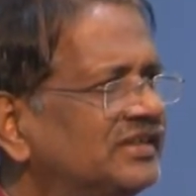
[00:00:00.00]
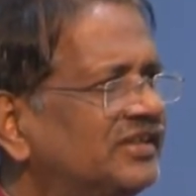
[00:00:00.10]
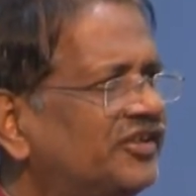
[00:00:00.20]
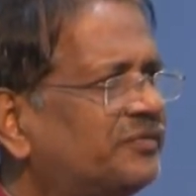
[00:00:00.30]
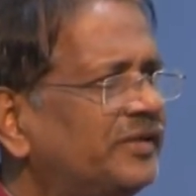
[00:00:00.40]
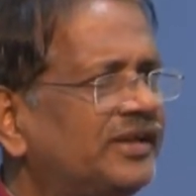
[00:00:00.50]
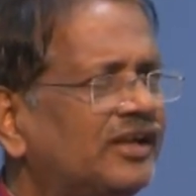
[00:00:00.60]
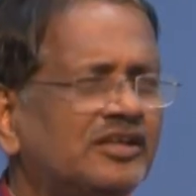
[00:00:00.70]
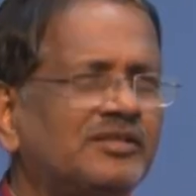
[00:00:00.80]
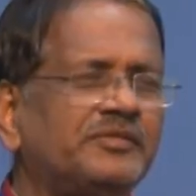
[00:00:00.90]
they spend a
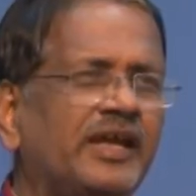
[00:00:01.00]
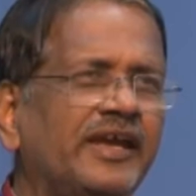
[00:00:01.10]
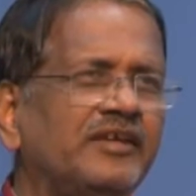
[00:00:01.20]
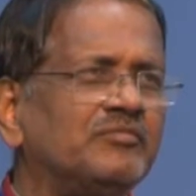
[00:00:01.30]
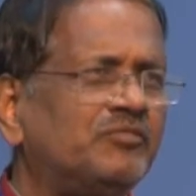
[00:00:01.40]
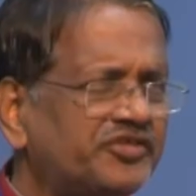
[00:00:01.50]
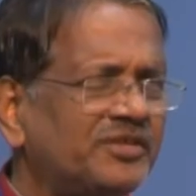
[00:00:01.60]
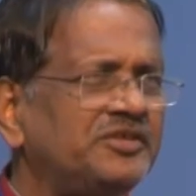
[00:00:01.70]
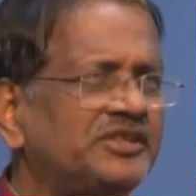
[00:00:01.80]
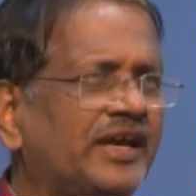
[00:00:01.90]
lot of time, most
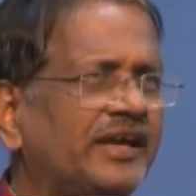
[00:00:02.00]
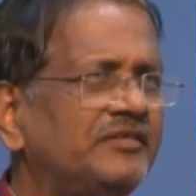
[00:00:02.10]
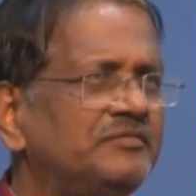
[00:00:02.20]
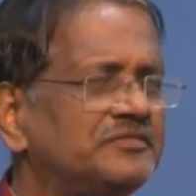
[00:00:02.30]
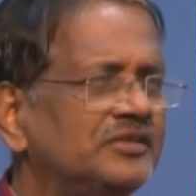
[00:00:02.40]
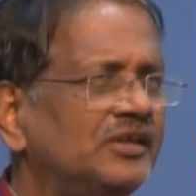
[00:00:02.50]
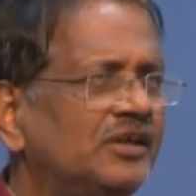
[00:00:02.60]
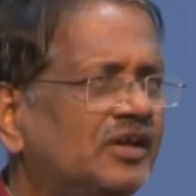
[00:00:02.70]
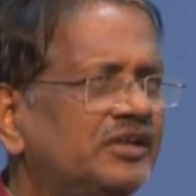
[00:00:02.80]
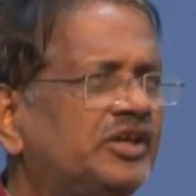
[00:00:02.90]
of the time,
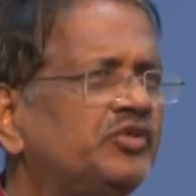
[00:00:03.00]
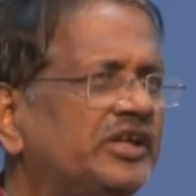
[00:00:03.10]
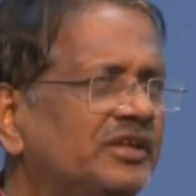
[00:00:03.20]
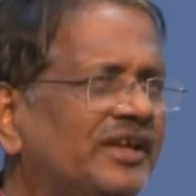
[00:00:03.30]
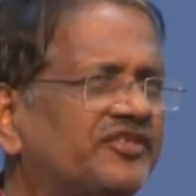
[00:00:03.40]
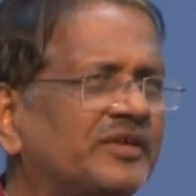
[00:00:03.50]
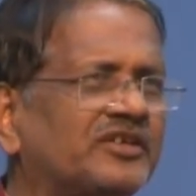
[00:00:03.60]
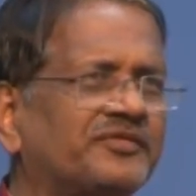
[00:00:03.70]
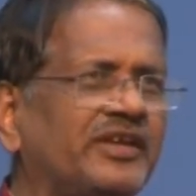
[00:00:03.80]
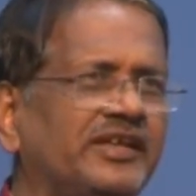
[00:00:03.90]
on curative
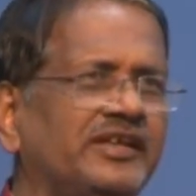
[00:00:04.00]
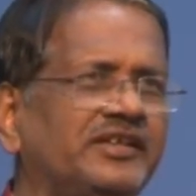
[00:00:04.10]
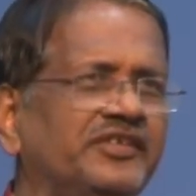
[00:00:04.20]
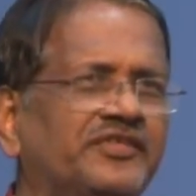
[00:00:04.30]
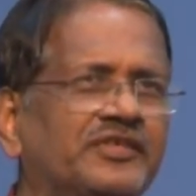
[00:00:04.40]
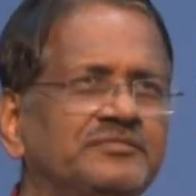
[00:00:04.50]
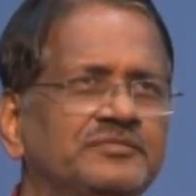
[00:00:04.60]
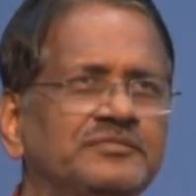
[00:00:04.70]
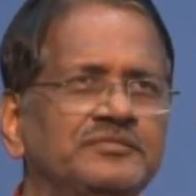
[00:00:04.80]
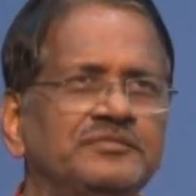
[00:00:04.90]
aspect of psychiatrists.
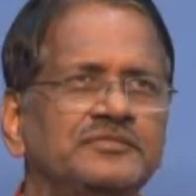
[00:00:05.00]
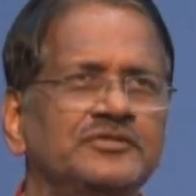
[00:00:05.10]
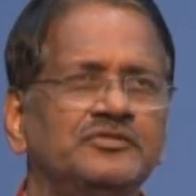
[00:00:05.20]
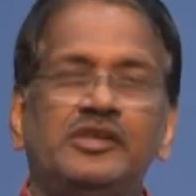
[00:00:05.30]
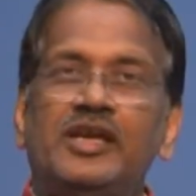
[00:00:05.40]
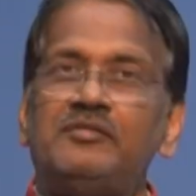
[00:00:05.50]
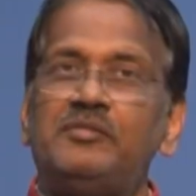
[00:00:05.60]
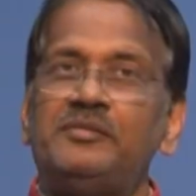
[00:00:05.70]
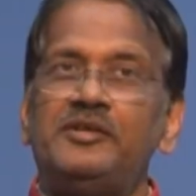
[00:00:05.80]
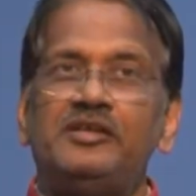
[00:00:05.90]
We can't
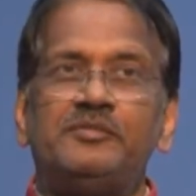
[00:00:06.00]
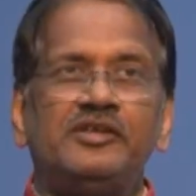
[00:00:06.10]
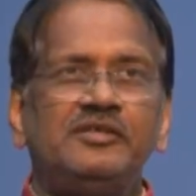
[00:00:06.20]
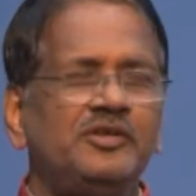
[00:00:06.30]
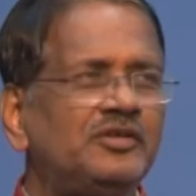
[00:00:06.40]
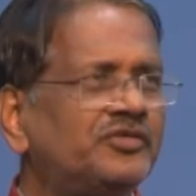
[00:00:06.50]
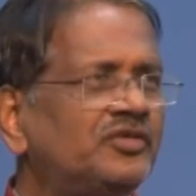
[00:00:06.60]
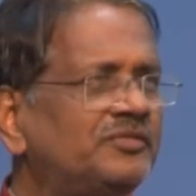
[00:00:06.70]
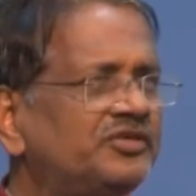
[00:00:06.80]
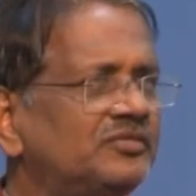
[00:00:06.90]
blame anybody because
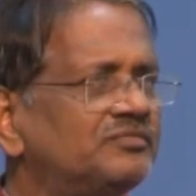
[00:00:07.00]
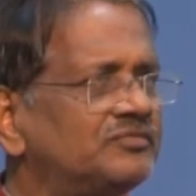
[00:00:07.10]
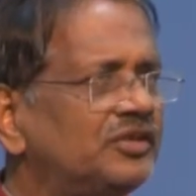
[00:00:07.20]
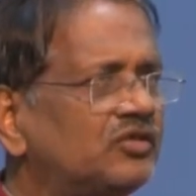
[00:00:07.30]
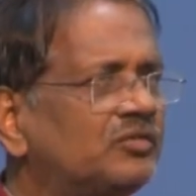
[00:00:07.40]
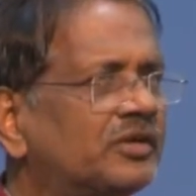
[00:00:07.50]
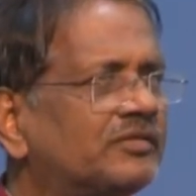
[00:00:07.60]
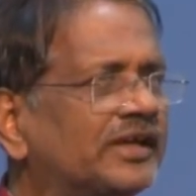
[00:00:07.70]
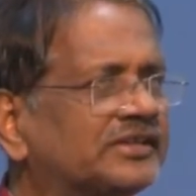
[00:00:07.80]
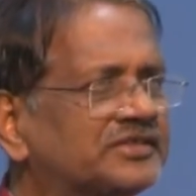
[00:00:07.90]
so much of they are
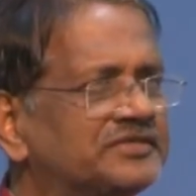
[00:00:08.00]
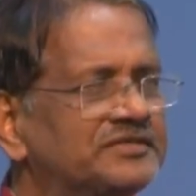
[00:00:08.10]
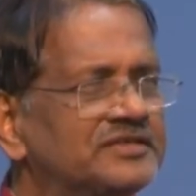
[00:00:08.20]
overworked.